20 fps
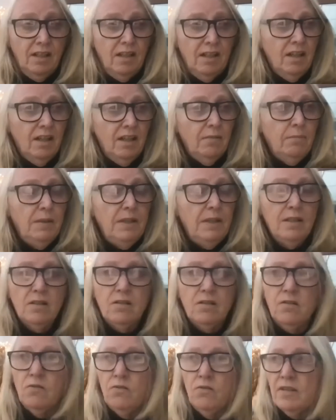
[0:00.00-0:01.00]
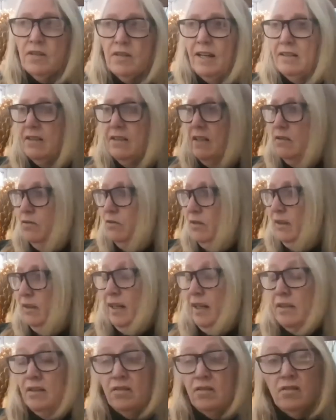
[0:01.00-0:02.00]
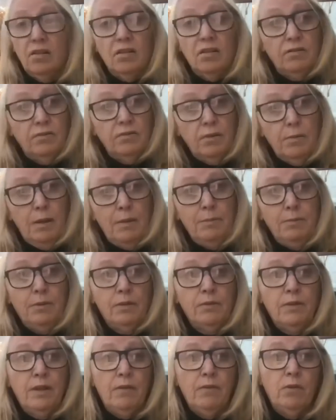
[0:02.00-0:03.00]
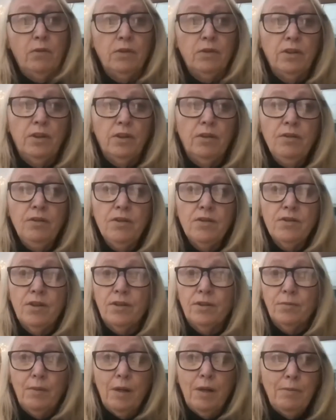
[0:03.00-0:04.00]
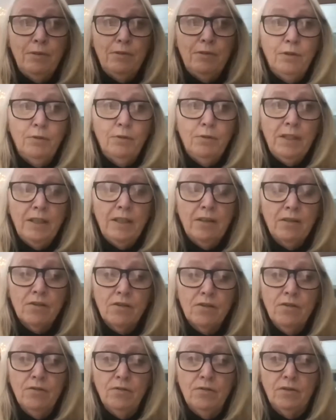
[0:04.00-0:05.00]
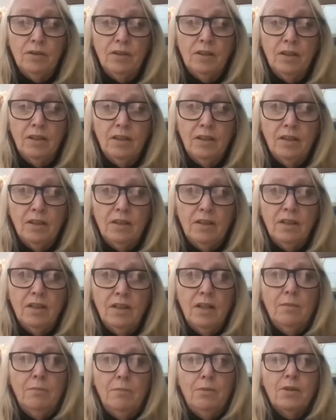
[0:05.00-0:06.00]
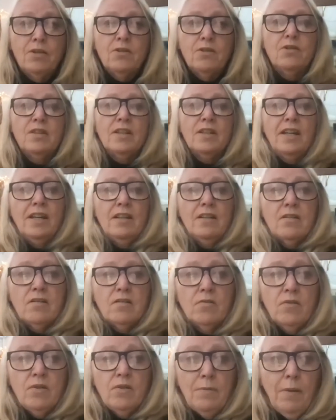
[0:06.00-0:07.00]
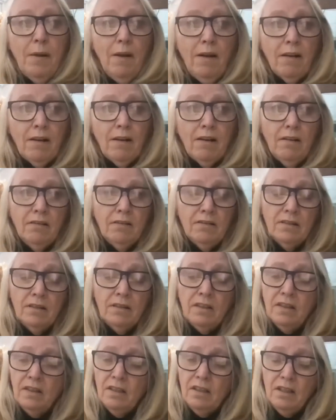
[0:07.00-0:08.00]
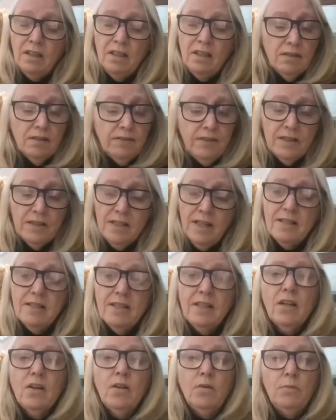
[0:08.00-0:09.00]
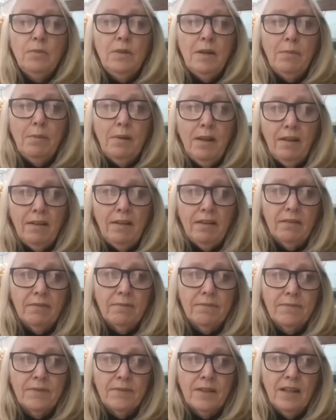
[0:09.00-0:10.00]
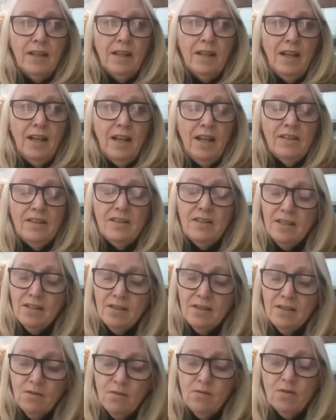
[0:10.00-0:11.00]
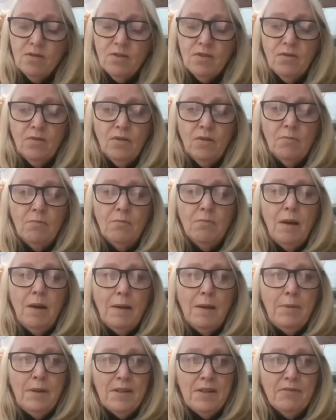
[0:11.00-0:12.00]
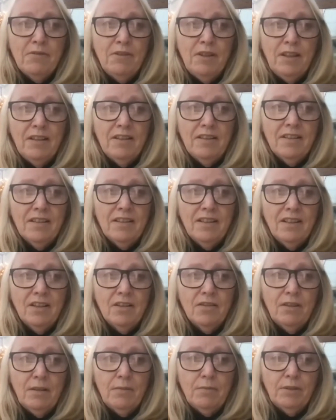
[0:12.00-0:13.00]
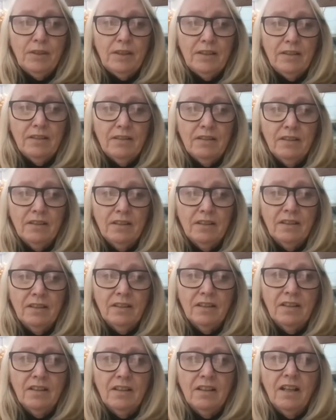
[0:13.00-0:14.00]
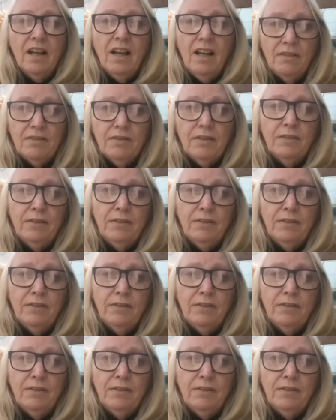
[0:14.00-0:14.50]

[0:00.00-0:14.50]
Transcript: And me and Sue sat there looking at each other, remembering we have only known each other maybe for a week or two. But today, Susie Parker is a fantastic homeopath, and she's also my best friend in Great Britain after,